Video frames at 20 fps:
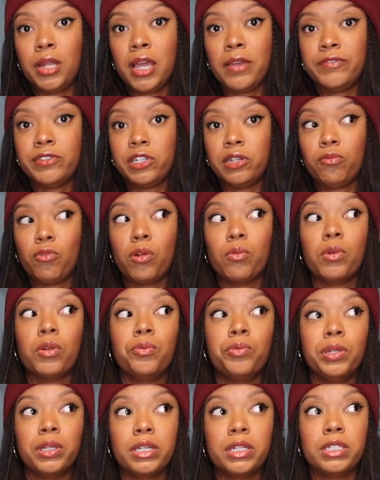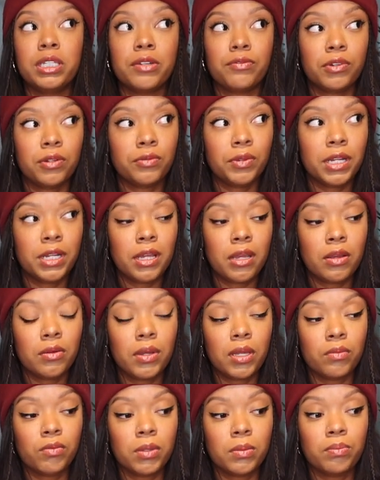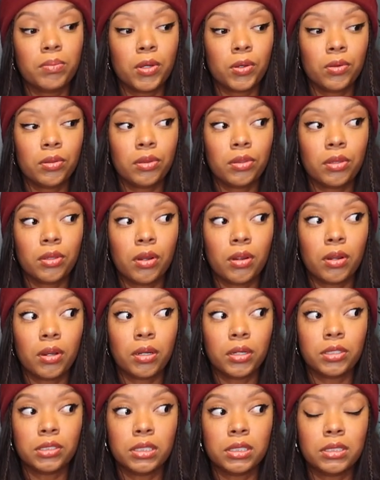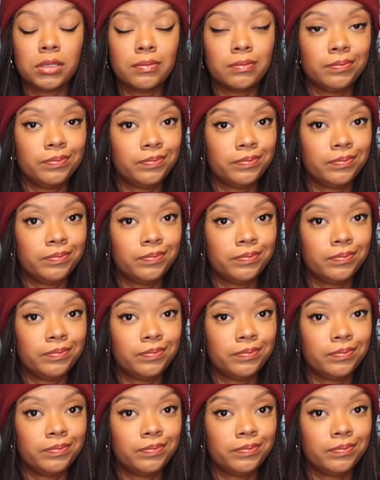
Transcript: lives anymore. We're really different right now, and we both are just